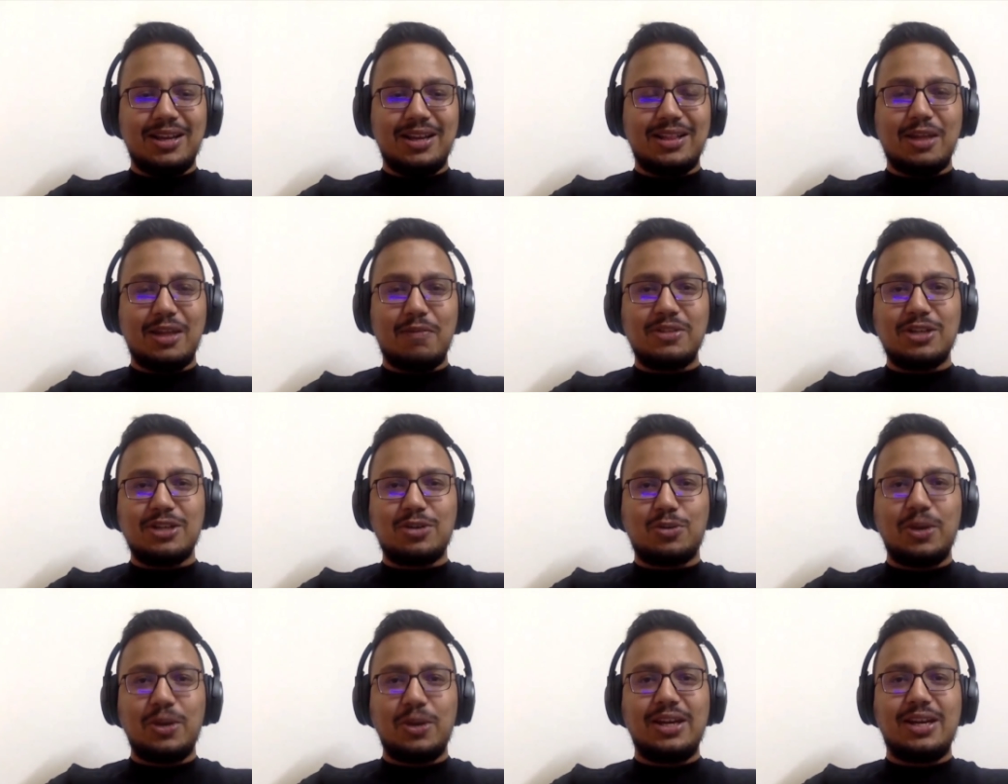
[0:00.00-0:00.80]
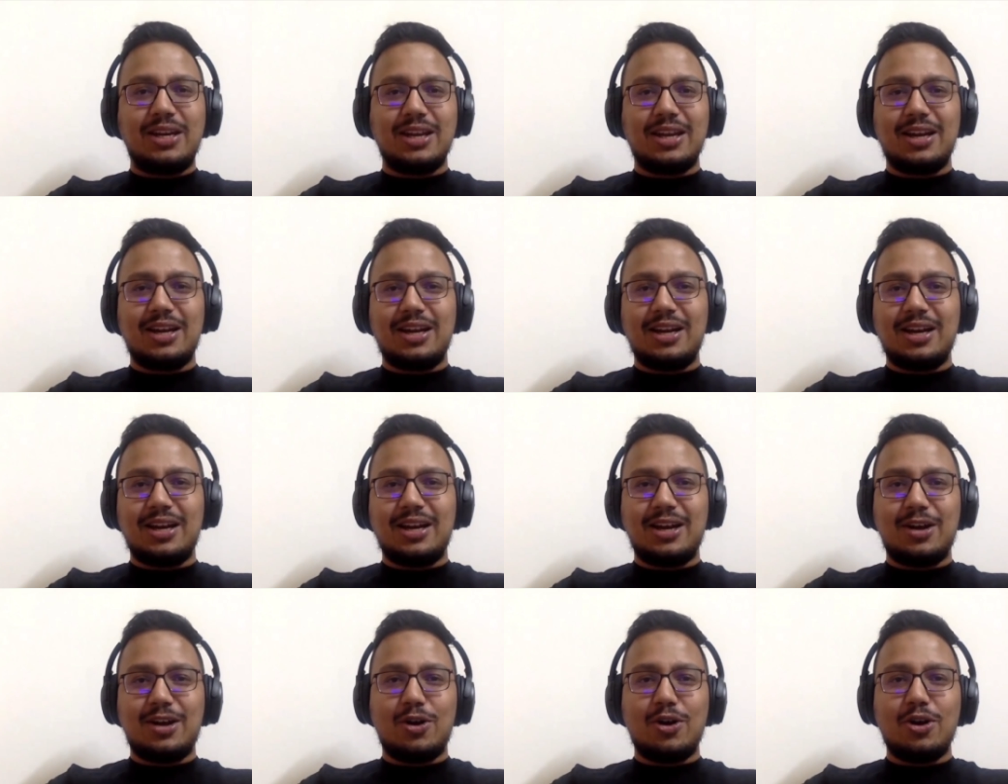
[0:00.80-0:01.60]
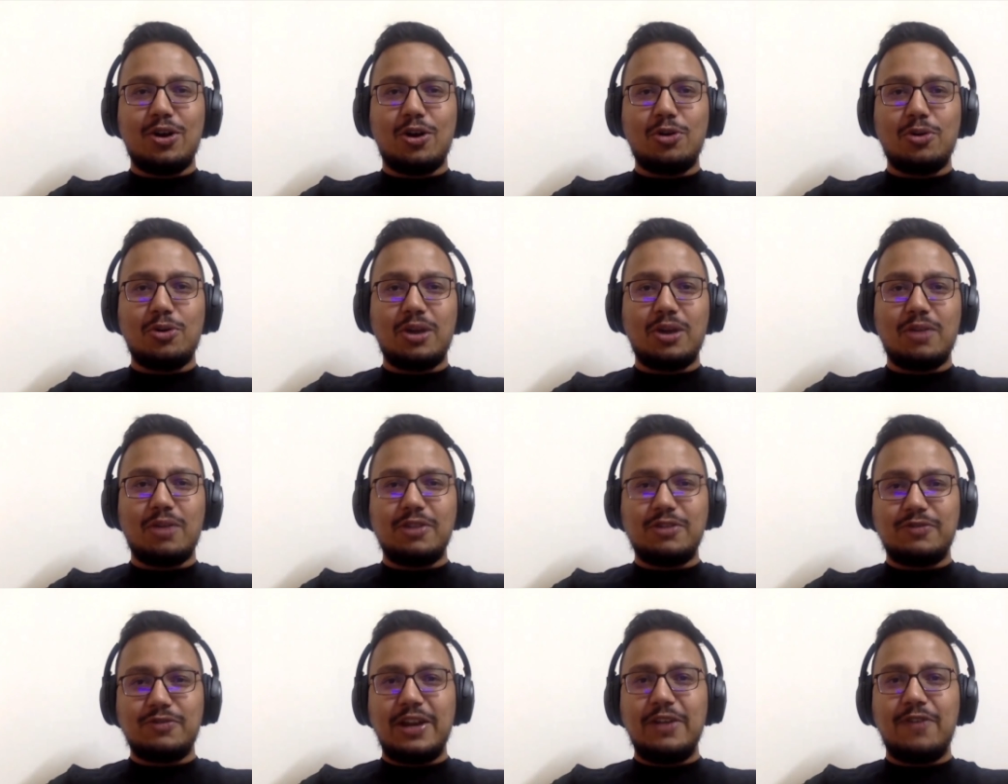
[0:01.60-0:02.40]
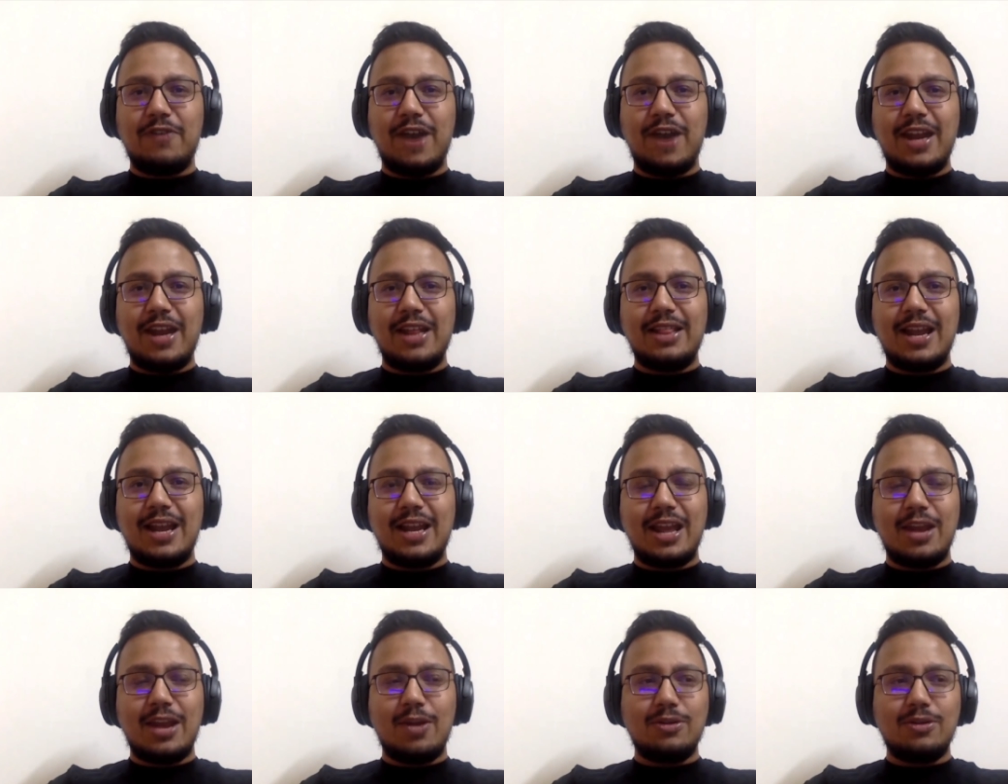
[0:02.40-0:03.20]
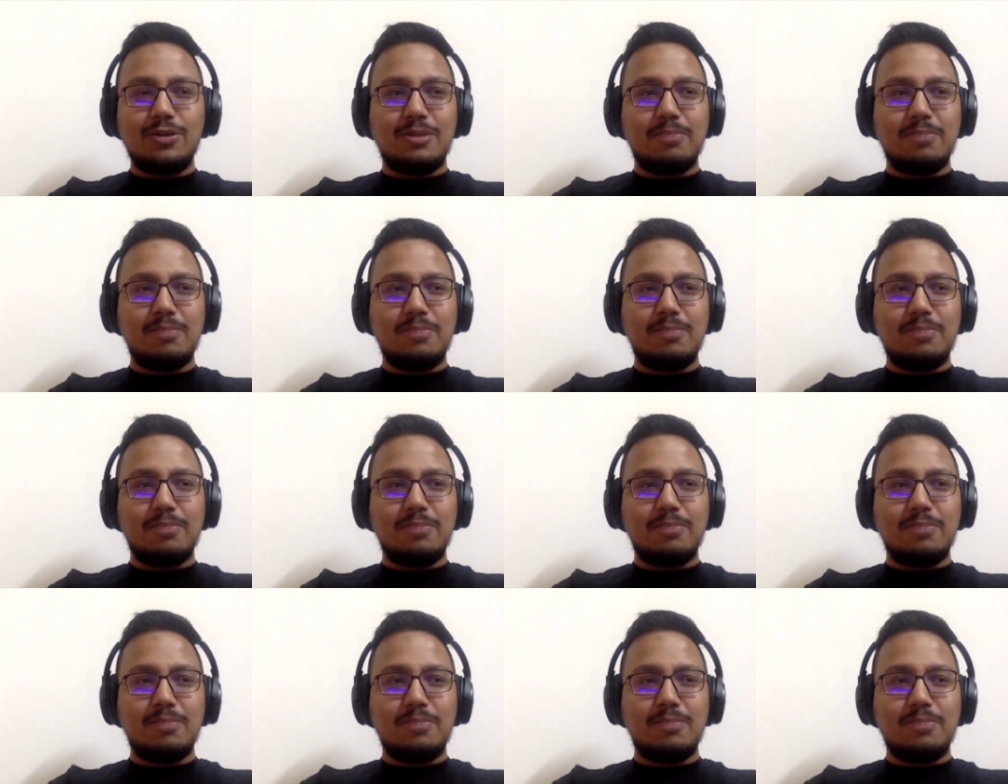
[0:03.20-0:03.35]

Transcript: there was a tweet uh, on on twitter which went viral that you know